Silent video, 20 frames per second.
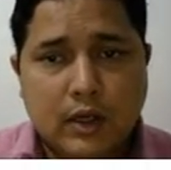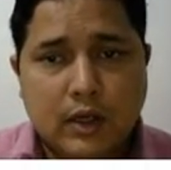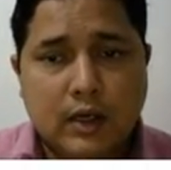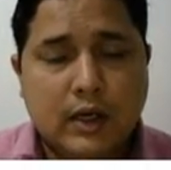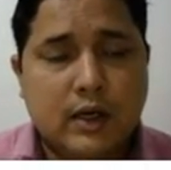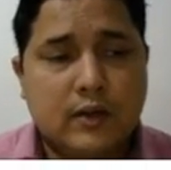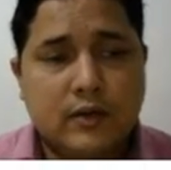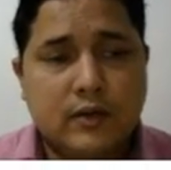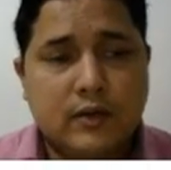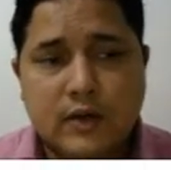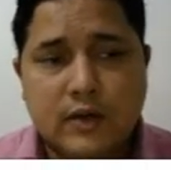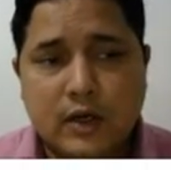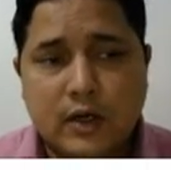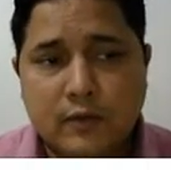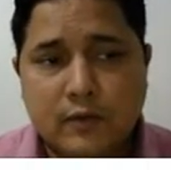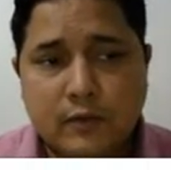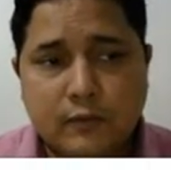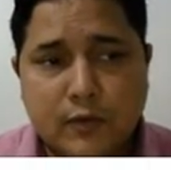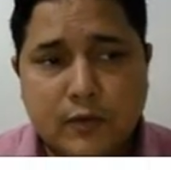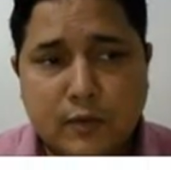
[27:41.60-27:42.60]
Let us start
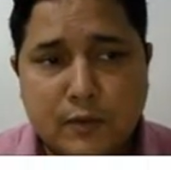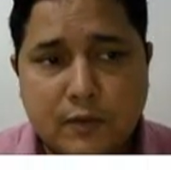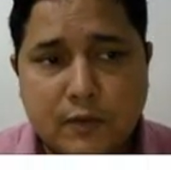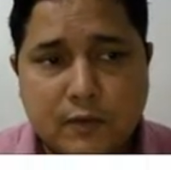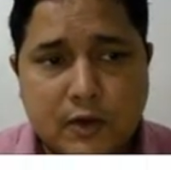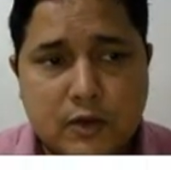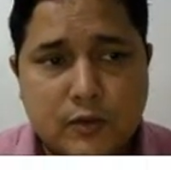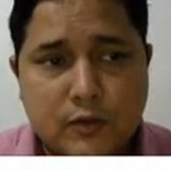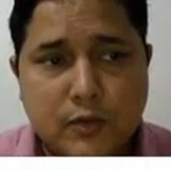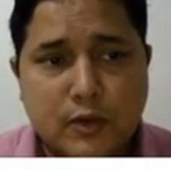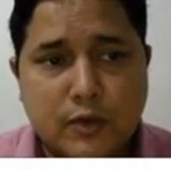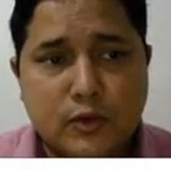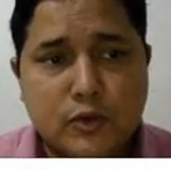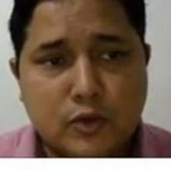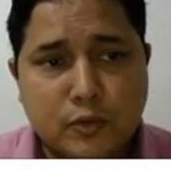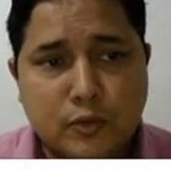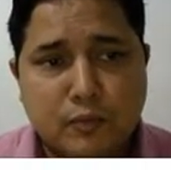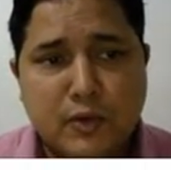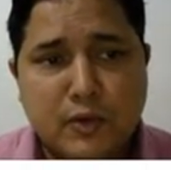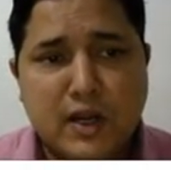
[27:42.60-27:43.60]
with from the first one,
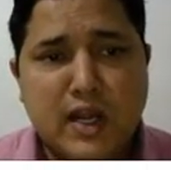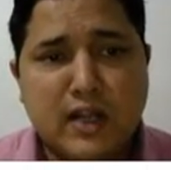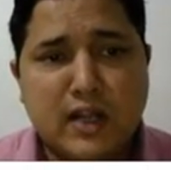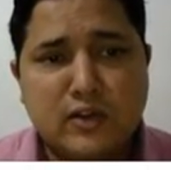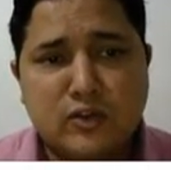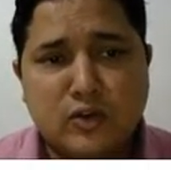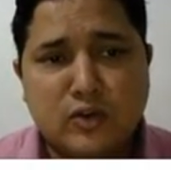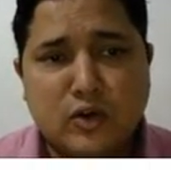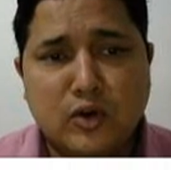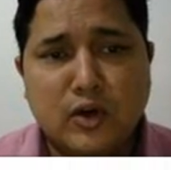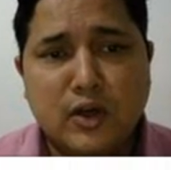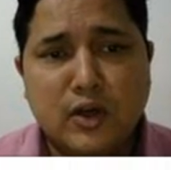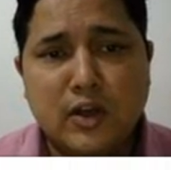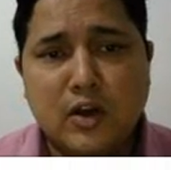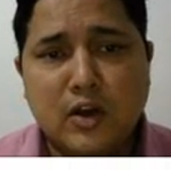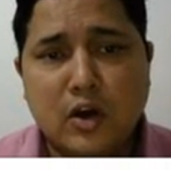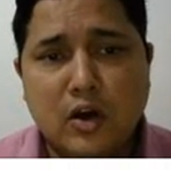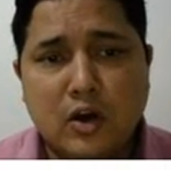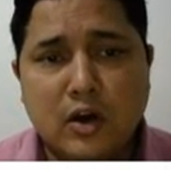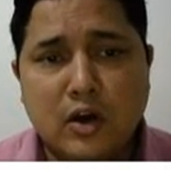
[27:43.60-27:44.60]
to plan
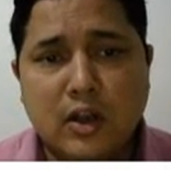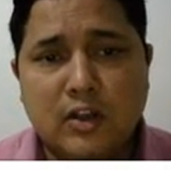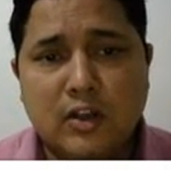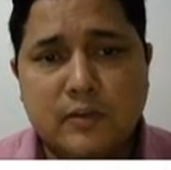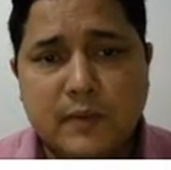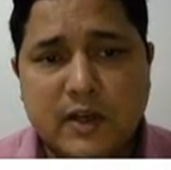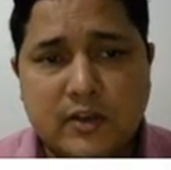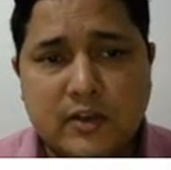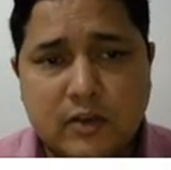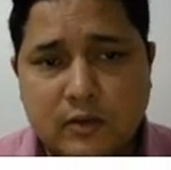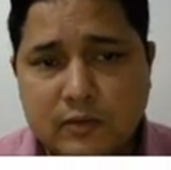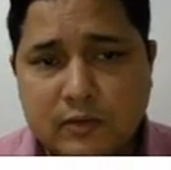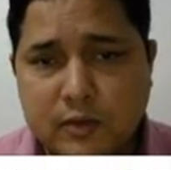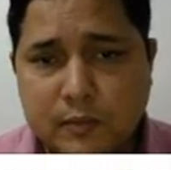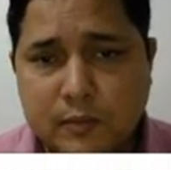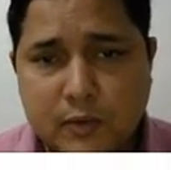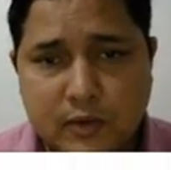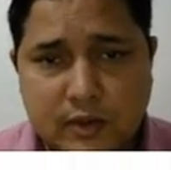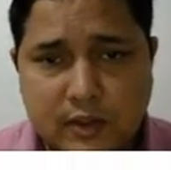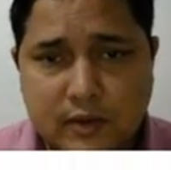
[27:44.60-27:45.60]
thoroughly all aspects of the
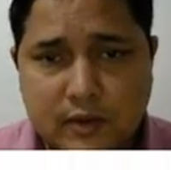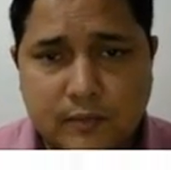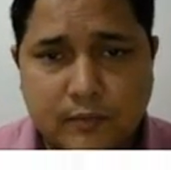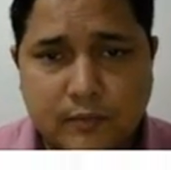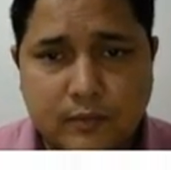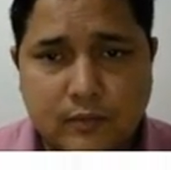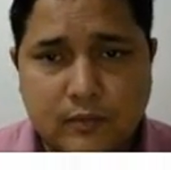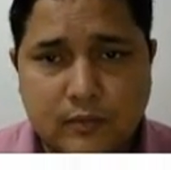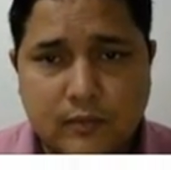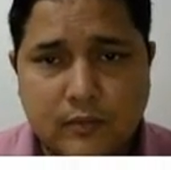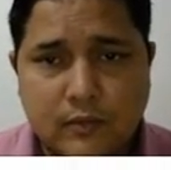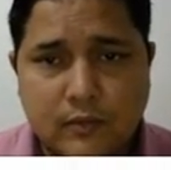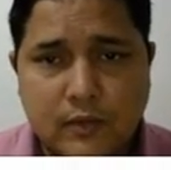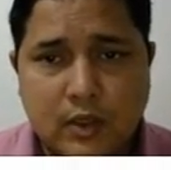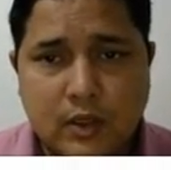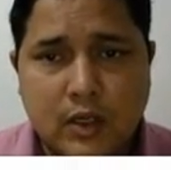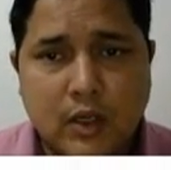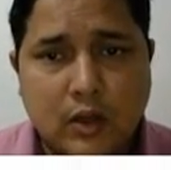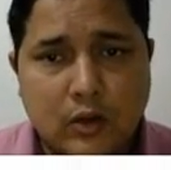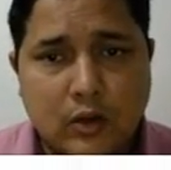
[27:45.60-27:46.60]
project,
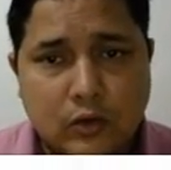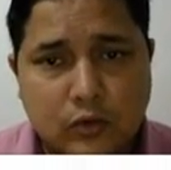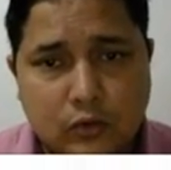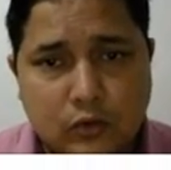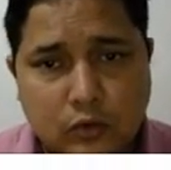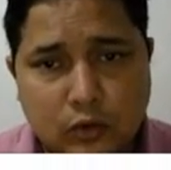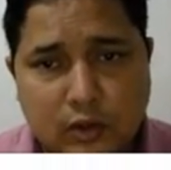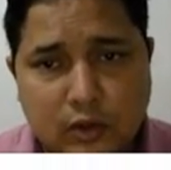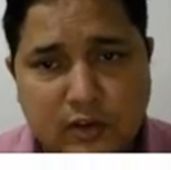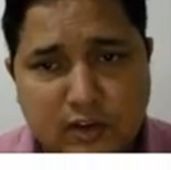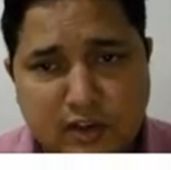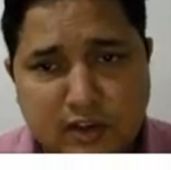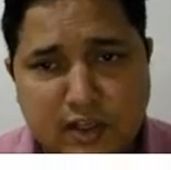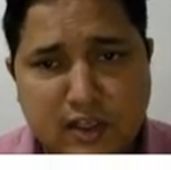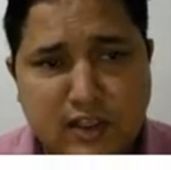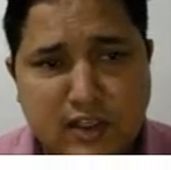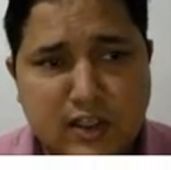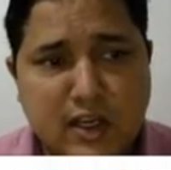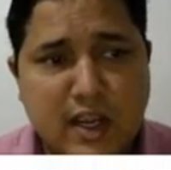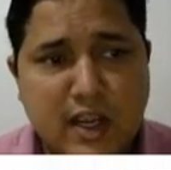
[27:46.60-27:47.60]

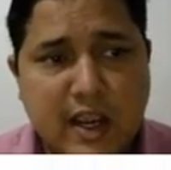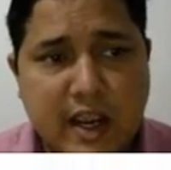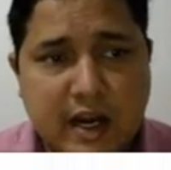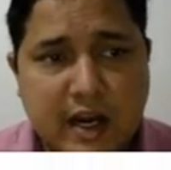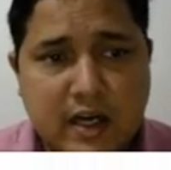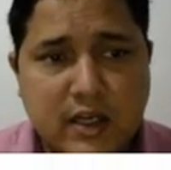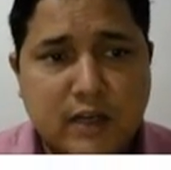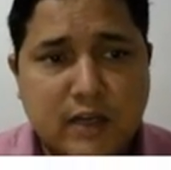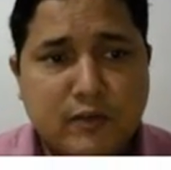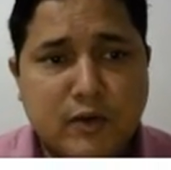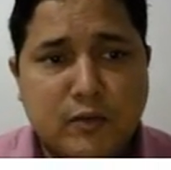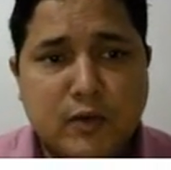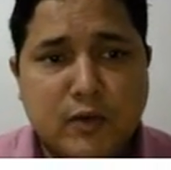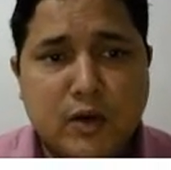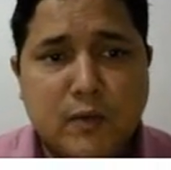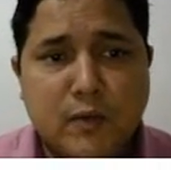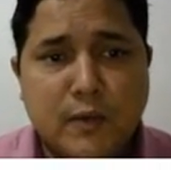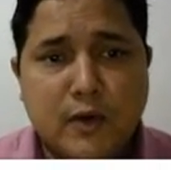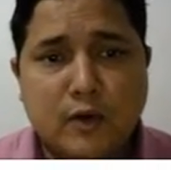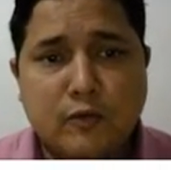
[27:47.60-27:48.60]
soliciting the active
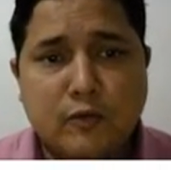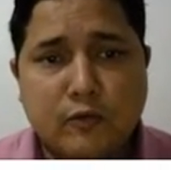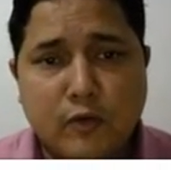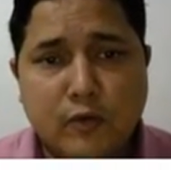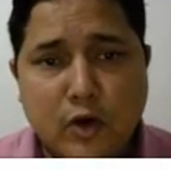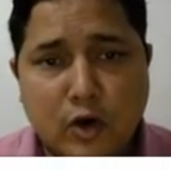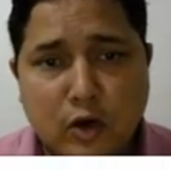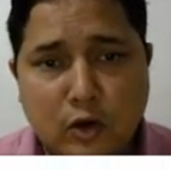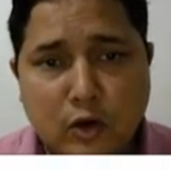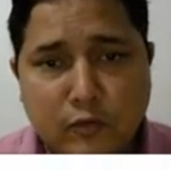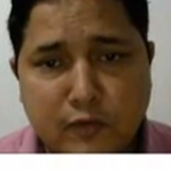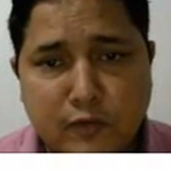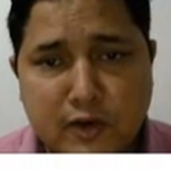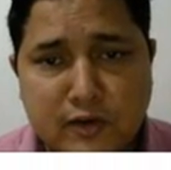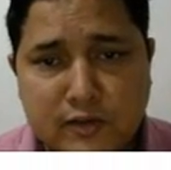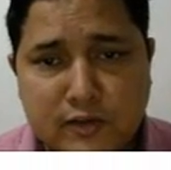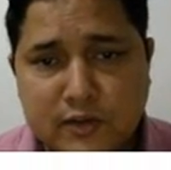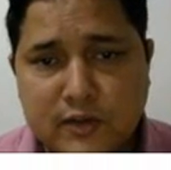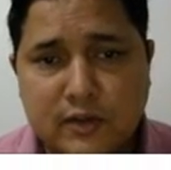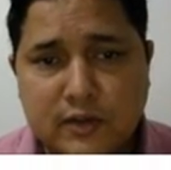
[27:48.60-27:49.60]
involvement of all
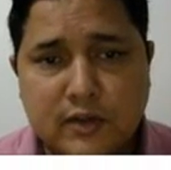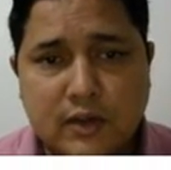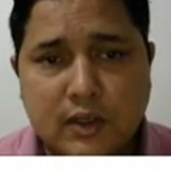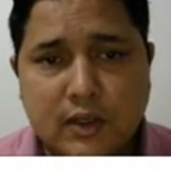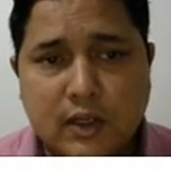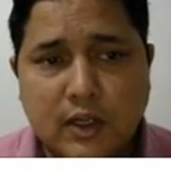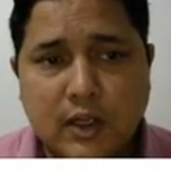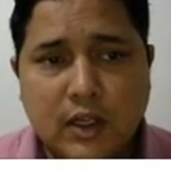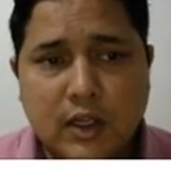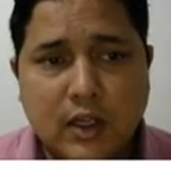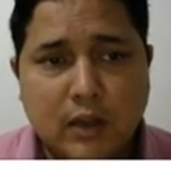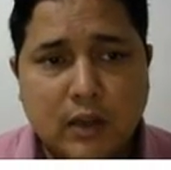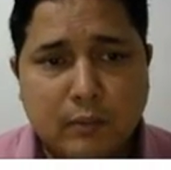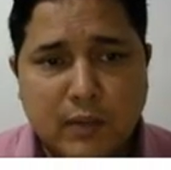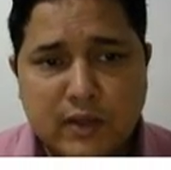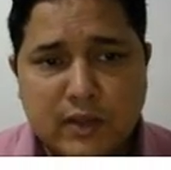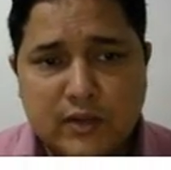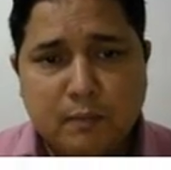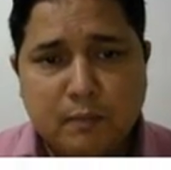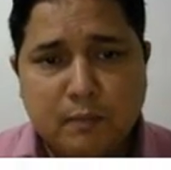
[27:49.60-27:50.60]
functional.
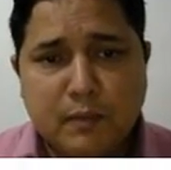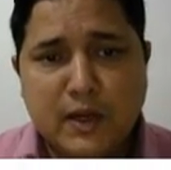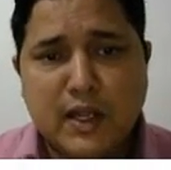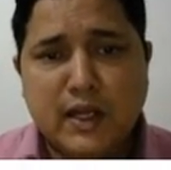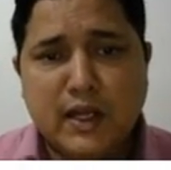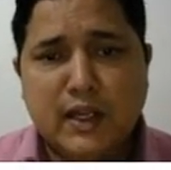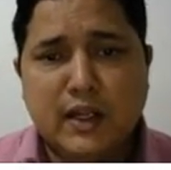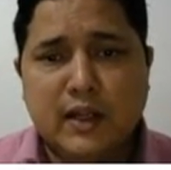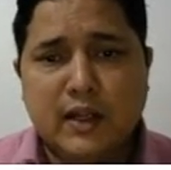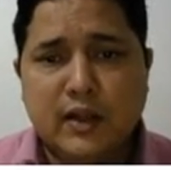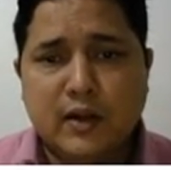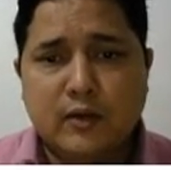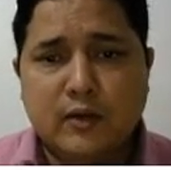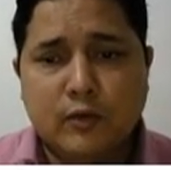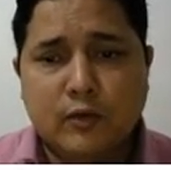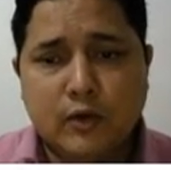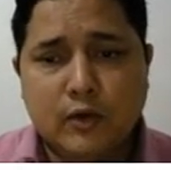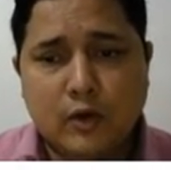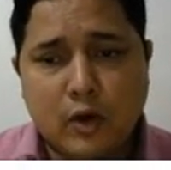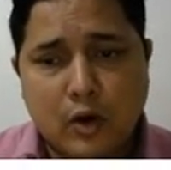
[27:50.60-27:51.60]
Means the planning
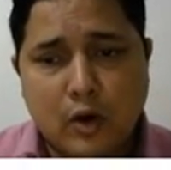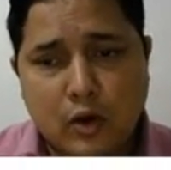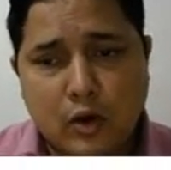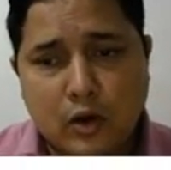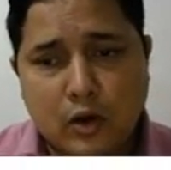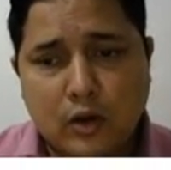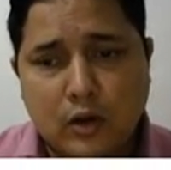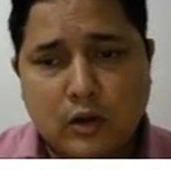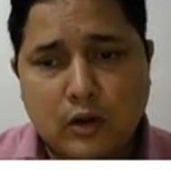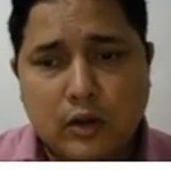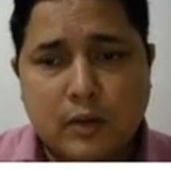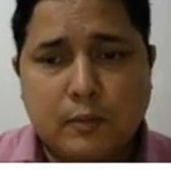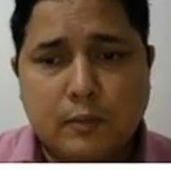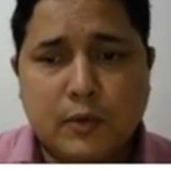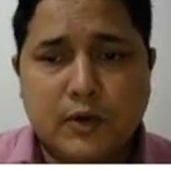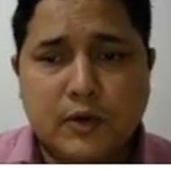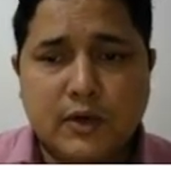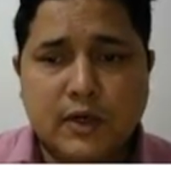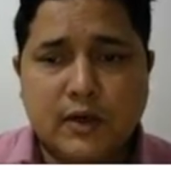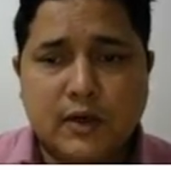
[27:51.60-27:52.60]
for all the
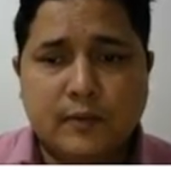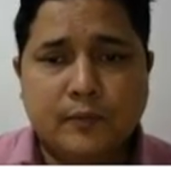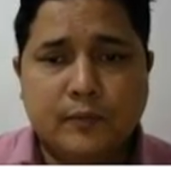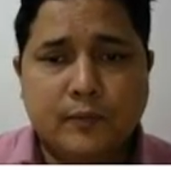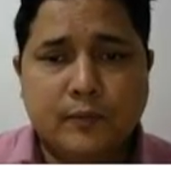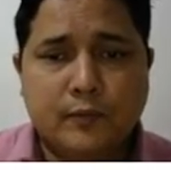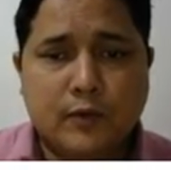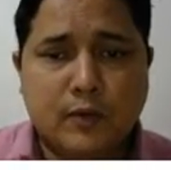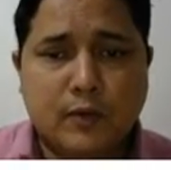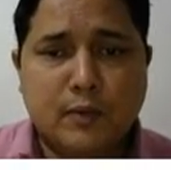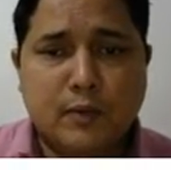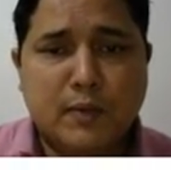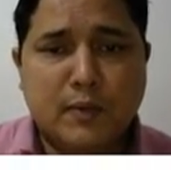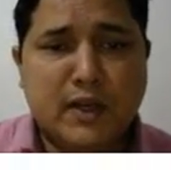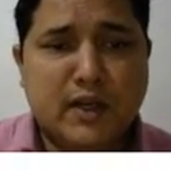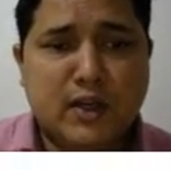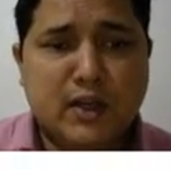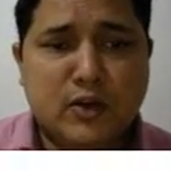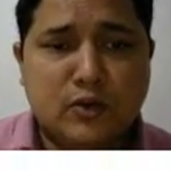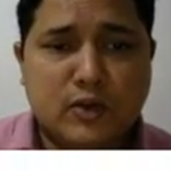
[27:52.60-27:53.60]
project from the
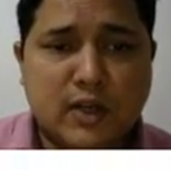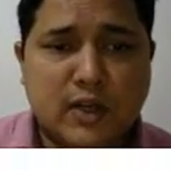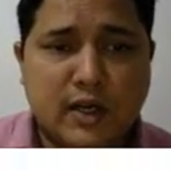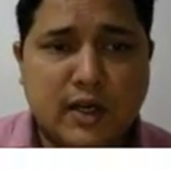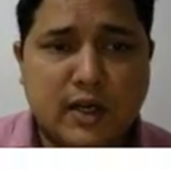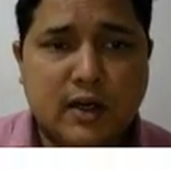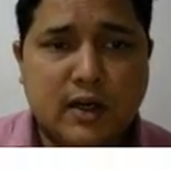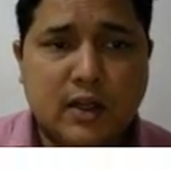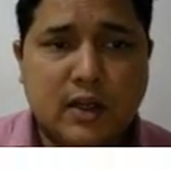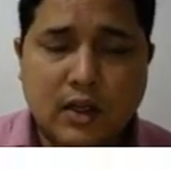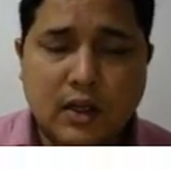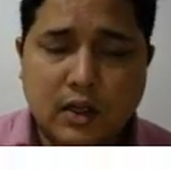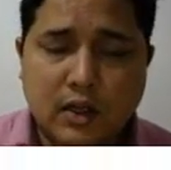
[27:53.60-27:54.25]
beginning to the end,